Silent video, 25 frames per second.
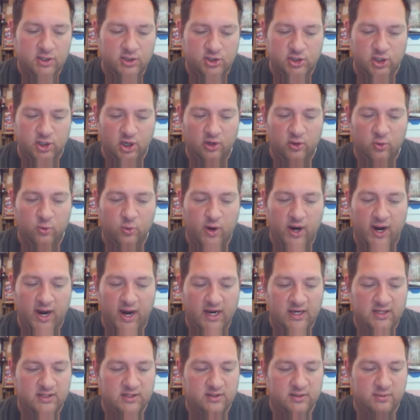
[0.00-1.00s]
junk
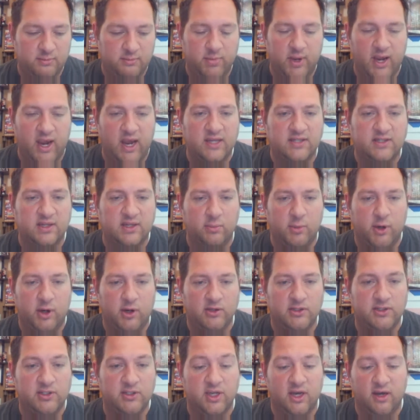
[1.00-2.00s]
wax
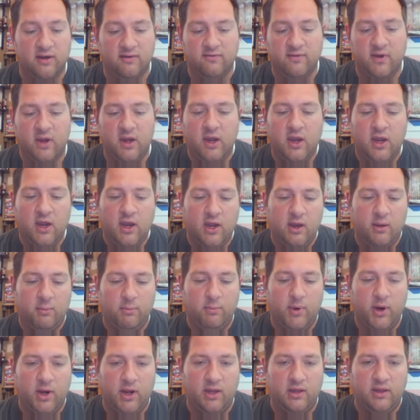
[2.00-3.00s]
basketball stuff,
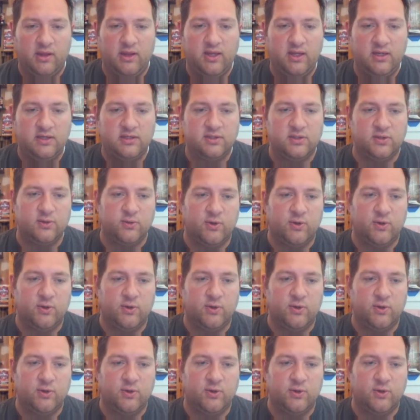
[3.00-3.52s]
but these